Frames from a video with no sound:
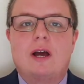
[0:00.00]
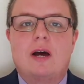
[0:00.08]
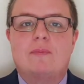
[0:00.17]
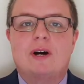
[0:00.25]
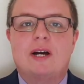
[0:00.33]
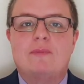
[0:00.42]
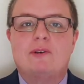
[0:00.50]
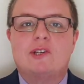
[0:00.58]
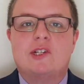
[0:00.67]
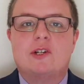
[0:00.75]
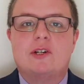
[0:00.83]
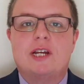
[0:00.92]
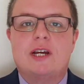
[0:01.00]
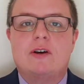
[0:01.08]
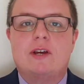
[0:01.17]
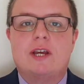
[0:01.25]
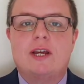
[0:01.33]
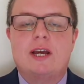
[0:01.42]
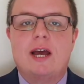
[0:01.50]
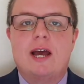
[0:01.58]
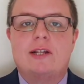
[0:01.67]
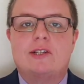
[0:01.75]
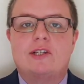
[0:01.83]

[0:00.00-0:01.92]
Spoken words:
a Bible study looking ahead